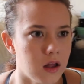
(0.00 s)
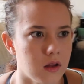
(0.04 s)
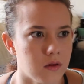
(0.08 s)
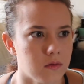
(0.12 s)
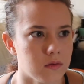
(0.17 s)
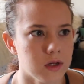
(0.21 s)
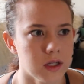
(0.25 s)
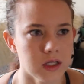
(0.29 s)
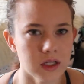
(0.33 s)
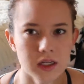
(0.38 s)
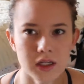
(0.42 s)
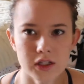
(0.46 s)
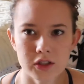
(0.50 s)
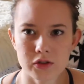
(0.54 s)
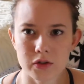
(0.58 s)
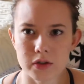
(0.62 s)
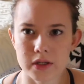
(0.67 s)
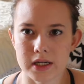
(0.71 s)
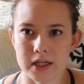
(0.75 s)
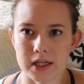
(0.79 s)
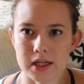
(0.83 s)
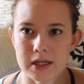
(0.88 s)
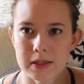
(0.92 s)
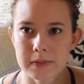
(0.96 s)
really
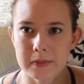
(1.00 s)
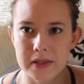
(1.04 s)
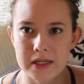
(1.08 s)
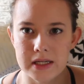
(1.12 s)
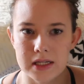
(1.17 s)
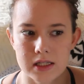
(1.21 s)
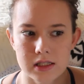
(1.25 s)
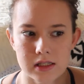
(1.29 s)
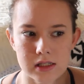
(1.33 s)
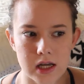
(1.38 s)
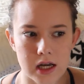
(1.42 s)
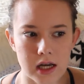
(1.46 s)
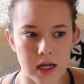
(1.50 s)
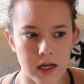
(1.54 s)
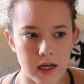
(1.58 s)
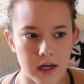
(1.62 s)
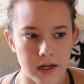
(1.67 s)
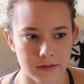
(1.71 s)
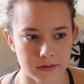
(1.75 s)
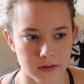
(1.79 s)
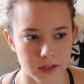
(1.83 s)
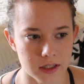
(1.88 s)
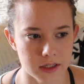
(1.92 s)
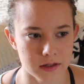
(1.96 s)
enjoying it because
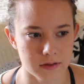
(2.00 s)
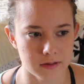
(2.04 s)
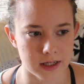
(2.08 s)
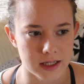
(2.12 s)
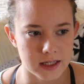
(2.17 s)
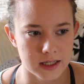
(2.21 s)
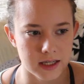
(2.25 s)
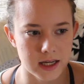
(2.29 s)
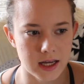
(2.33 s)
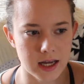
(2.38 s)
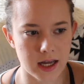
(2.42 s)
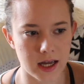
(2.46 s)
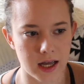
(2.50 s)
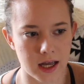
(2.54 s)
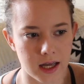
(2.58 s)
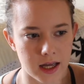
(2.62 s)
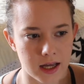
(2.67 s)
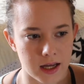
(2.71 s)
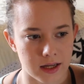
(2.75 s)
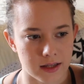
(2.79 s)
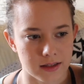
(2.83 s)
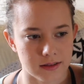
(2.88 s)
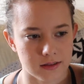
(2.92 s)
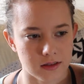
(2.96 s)
I've already read it,
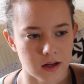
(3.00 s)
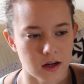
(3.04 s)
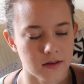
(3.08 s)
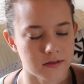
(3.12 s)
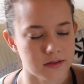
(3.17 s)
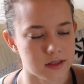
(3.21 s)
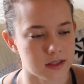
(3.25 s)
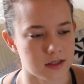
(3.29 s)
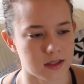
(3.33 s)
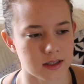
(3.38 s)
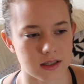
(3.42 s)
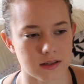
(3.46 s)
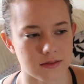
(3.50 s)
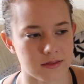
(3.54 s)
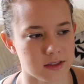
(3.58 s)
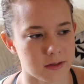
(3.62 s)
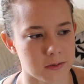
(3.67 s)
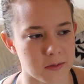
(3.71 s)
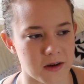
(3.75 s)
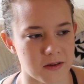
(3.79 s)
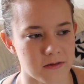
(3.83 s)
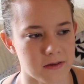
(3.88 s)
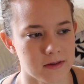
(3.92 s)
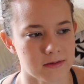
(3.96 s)
and obviously if it's
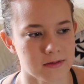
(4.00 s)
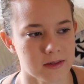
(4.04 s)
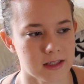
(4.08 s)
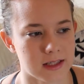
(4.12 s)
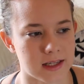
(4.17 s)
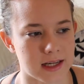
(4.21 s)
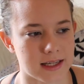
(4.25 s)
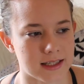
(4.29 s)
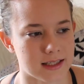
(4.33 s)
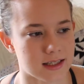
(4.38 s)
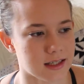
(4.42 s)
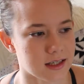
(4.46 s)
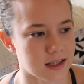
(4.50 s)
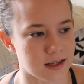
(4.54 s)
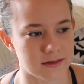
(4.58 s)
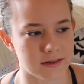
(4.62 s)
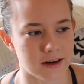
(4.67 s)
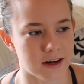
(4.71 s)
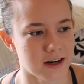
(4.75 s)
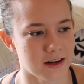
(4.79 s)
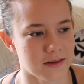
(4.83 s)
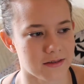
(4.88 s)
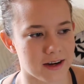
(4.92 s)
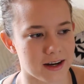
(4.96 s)
my favorite classic, I've
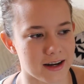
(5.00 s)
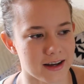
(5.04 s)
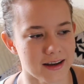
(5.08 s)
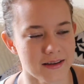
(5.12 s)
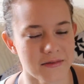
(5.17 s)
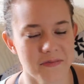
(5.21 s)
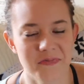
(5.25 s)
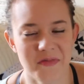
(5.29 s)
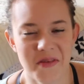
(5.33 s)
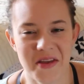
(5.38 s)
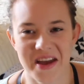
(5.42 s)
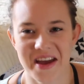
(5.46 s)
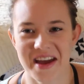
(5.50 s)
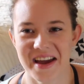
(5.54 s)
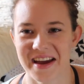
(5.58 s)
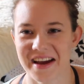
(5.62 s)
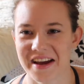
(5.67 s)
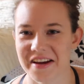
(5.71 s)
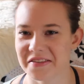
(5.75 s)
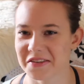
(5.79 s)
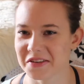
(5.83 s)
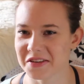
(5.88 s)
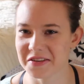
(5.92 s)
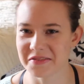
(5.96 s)
already read it.
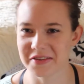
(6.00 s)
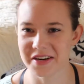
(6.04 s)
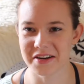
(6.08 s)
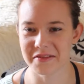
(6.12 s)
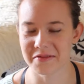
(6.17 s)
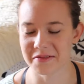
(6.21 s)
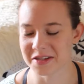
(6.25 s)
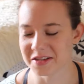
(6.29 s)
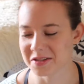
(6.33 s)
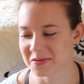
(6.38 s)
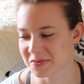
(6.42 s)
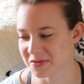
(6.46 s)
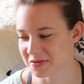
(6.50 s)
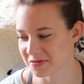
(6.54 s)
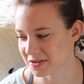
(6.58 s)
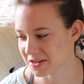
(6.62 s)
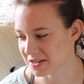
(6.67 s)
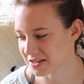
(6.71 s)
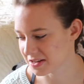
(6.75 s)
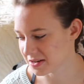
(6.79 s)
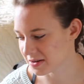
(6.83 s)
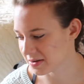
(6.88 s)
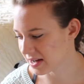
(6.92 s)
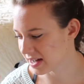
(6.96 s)
I've only read it once before
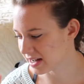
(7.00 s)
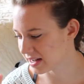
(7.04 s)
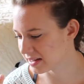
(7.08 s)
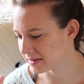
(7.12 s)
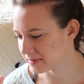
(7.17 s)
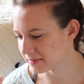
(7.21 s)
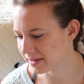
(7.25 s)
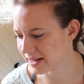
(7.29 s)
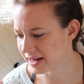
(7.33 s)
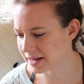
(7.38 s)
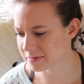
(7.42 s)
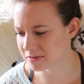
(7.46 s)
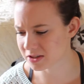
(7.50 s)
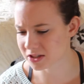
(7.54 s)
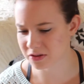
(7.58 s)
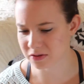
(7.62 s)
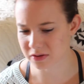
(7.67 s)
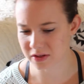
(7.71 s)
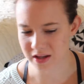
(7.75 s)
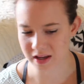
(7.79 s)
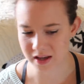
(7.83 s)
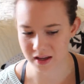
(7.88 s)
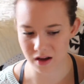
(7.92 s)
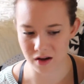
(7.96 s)
though, but I'm just
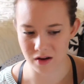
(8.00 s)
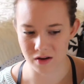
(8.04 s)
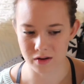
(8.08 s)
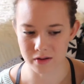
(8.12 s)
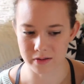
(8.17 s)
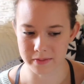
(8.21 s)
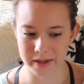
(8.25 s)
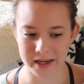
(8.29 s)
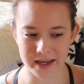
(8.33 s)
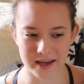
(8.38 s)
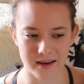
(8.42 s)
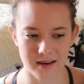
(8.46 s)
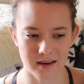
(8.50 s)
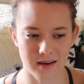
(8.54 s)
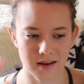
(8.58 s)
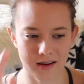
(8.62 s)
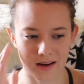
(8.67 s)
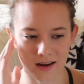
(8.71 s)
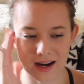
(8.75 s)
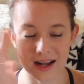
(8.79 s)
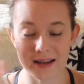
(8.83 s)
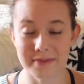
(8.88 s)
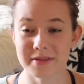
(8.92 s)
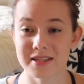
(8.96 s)
like, oh my
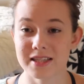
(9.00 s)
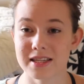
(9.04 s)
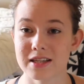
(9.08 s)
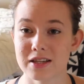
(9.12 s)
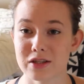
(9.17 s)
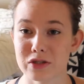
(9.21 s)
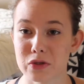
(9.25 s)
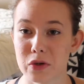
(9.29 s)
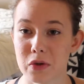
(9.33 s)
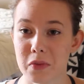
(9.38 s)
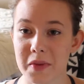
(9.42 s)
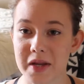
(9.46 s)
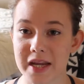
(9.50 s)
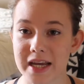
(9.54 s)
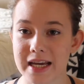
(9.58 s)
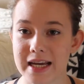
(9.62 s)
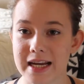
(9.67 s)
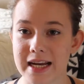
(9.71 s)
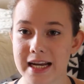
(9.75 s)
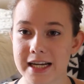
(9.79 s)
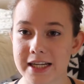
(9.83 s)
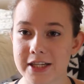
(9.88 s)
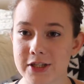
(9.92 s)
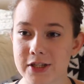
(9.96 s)
god, I'm seeing so many
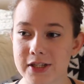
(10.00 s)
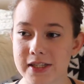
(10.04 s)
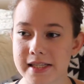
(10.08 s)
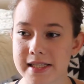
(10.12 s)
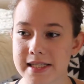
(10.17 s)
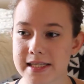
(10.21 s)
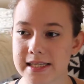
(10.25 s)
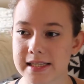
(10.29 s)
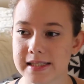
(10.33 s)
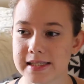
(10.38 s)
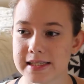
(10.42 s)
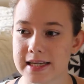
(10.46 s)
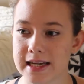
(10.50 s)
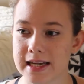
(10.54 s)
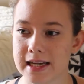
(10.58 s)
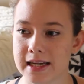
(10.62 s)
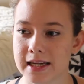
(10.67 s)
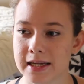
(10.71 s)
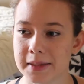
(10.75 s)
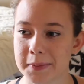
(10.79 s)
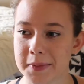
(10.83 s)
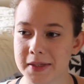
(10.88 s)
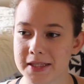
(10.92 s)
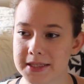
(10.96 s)
connections this
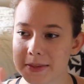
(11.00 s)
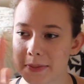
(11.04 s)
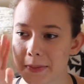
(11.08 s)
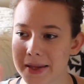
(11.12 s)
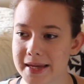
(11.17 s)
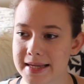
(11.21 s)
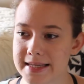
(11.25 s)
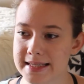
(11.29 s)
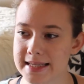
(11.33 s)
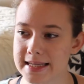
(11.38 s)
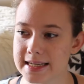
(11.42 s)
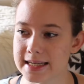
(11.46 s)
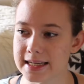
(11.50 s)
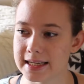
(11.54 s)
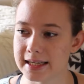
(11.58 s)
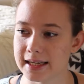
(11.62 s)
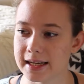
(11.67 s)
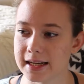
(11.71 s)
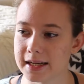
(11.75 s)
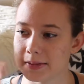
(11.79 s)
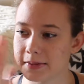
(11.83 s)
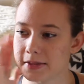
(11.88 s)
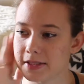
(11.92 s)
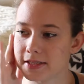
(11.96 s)
time. It's amazing,
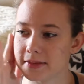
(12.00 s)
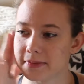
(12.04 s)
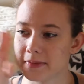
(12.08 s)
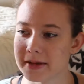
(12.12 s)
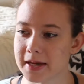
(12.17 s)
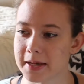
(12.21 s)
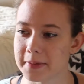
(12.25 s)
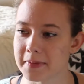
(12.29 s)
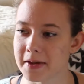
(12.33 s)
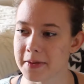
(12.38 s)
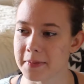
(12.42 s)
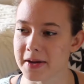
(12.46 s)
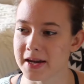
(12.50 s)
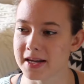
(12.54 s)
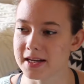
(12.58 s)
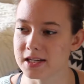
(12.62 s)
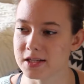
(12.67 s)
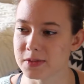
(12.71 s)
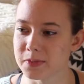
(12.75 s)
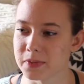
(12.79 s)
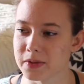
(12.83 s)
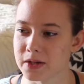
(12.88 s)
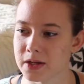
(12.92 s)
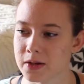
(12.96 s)
and I'm just like, my mind
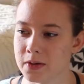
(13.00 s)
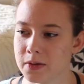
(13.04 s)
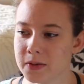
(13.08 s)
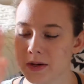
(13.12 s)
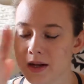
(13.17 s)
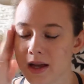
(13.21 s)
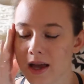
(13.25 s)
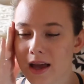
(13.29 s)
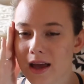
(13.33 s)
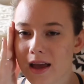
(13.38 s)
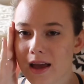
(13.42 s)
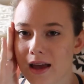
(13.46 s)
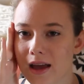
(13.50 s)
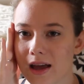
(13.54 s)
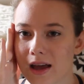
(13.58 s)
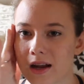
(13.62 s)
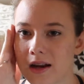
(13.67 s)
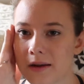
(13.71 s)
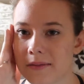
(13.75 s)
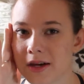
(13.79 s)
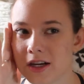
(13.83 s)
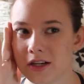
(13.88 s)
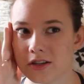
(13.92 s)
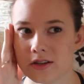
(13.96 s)
is blown,
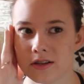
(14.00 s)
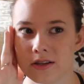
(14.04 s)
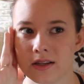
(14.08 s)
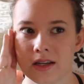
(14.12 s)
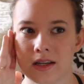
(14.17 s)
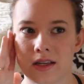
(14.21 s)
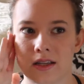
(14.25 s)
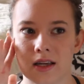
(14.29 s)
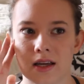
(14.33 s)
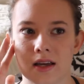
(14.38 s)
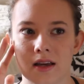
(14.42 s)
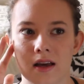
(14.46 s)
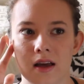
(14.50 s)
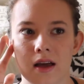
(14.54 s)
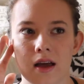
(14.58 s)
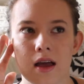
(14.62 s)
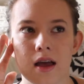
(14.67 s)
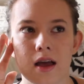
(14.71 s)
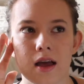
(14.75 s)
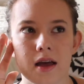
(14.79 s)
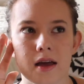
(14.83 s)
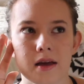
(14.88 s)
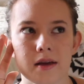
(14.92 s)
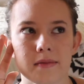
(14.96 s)
and I'm actually like,
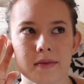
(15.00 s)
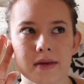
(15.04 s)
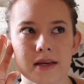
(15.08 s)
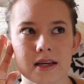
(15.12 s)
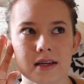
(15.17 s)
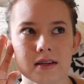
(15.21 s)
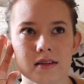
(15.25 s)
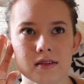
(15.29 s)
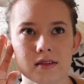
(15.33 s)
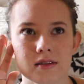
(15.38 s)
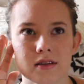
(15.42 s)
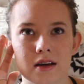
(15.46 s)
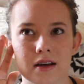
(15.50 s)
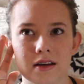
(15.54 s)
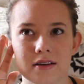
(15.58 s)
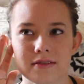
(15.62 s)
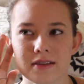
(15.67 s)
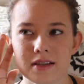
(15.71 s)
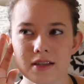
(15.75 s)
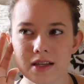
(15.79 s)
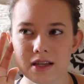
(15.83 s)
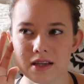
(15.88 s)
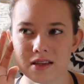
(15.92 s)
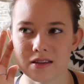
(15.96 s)
because I
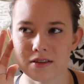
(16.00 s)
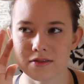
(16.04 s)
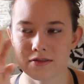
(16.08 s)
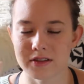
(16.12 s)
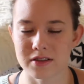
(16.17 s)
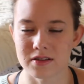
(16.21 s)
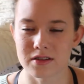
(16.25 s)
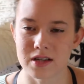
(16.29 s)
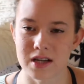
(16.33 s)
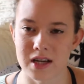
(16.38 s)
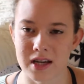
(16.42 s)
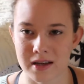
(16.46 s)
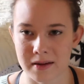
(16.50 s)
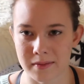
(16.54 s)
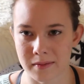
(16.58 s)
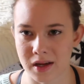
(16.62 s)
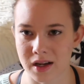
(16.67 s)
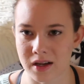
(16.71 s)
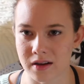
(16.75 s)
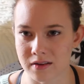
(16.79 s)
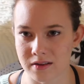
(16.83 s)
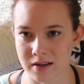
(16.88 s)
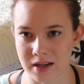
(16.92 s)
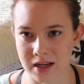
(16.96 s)
feel like the first time
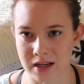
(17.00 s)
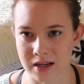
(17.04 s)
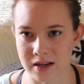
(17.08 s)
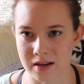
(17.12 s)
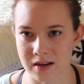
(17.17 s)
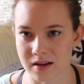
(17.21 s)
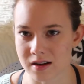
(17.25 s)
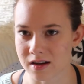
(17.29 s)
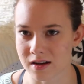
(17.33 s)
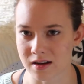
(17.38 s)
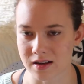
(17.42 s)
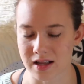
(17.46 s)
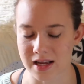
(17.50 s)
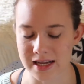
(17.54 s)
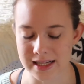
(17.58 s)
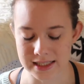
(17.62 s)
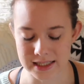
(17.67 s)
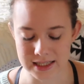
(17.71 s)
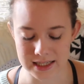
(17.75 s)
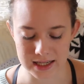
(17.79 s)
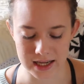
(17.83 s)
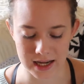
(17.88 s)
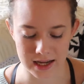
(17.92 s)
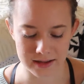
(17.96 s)
I read a
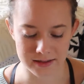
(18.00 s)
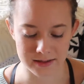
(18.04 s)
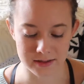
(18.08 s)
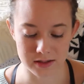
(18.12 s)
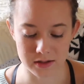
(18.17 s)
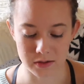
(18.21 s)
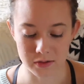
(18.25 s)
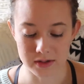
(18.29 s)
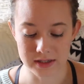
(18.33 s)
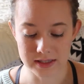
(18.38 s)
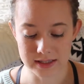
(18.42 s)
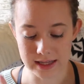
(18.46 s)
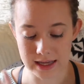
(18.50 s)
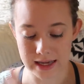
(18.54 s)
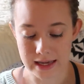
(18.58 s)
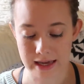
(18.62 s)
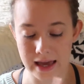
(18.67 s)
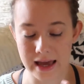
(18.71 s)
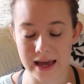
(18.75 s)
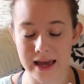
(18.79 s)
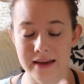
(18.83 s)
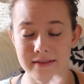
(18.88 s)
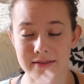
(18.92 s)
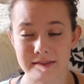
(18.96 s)
classic, it's always like
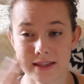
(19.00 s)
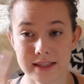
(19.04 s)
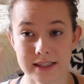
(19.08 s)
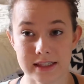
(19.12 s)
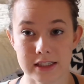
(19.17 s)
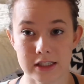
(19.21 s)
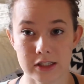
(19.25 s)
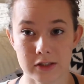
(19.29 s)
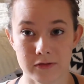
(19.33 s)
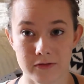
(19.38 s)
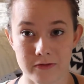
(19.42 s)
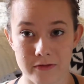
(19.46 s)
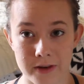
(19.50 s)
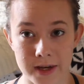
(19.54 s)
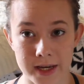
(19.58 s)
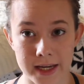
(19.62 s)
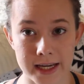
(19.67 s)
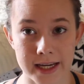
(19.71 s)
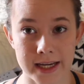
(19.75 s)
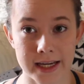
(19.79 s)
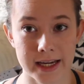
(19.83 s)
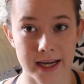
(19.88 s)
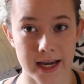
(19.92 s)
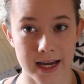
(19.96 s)
I have this
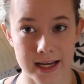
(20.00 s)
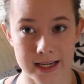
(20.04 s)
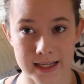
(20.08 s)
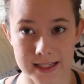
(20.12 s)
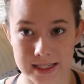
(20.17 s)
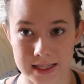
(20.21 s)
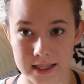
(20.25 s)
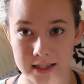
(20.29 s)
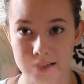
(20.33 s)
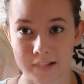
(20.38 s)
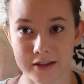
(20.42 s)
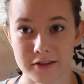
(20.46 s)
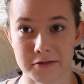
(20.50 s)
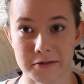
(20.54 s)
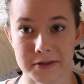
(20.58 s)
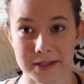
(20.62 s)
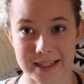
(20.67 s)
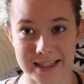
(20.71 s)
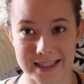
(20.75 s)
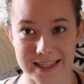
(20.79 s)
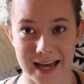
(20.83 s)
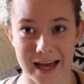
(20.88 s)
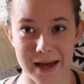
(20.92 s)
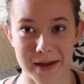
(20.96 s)
vague idea of what
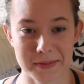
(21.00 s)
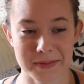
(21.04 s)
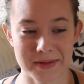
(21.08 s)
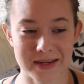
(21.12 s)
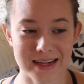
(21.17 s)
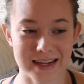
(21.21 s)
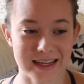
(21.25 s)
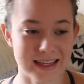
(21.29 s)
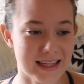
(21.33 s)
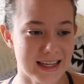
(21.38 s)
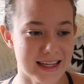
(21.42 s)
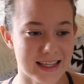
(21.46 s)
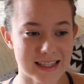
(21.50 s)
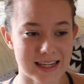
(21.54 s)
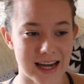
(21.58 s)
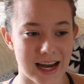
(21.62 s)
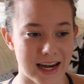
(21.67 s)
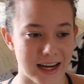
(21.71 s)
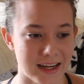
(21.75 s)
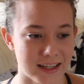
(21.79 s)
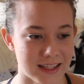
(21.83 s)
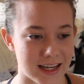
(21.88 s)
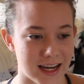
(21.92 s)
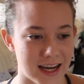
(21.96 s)
is happening the
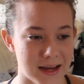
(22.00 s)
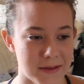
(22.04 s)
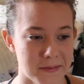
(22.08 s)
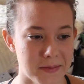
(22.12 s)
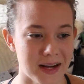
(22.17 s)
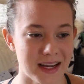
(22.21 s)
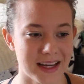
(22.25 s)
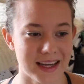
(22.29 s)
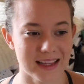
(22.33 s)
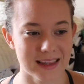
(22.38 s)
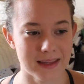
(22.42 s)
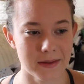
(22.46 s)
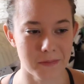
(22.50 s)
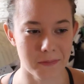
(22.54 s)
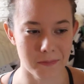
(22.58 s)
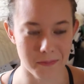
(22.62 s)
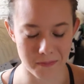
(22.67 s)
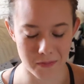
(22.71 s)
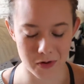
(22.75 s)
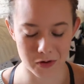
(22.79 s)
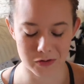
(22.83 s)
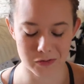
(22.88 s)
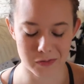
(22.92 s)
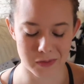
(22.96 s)
entire time, and I get the
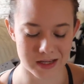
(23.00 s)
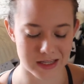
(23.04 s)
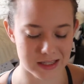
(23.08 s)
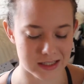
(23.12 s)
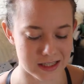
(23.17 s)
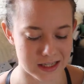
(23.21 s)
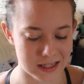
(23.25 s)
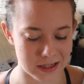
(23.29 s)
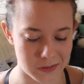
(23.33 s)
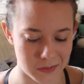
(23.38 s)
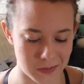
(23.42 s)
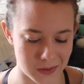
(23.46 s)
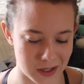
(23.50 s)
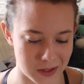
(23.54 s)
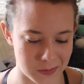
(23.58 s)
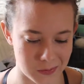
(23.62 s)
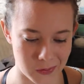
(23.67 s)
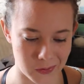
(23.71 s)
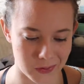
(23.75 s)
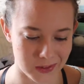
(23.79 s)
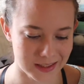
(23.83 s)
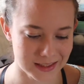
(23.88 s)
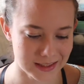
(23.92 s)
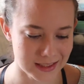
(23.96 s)
most basic plot
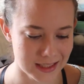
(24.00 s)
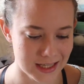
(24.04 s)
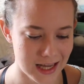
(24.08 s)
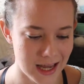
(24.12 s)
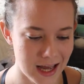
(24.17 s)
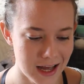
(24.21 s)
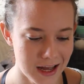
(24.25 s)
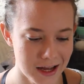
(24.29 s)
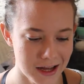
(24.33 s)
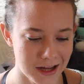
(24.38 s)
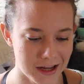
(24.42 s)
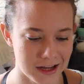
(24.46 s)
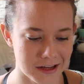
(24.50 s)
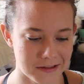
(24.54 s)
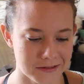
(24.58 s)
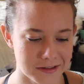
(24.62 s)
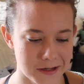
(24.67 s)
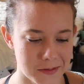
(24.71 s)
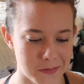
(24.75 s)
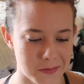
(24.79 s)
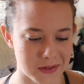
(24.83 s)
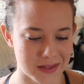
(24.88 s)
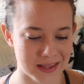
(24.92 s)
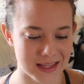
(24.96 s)
points of
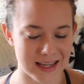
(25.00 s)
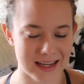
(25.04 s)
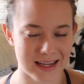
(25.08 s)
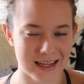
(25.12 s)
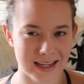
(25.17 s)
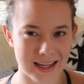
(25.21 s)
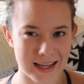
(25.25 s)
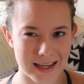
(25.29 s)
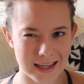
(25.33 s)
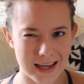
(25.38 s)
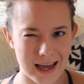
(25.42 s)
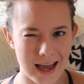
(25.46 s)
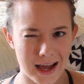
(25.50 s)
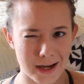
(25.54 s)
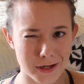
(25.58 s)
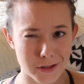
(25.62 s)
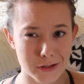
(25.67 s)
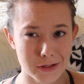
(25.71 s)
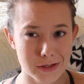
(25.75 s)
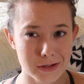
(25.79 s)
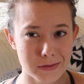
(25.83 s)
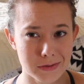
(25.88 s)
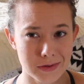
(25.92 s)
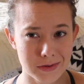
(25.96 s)
it, but then like
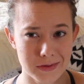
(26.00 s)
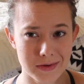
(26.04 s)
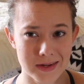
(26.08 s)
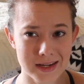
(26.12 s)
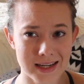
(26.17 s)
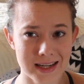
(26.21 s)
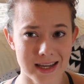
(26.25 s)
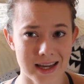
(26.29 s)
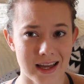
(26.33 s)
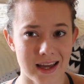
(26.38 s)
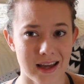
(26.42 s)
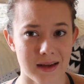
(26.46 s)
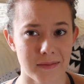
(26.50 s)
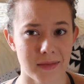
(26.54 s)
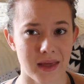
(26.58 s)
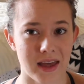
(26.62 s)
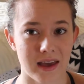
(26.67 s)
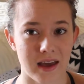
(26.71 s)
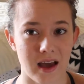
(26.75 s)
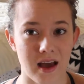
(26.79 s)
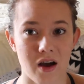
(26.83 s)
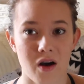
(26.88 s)
actually rereading it, I'm like,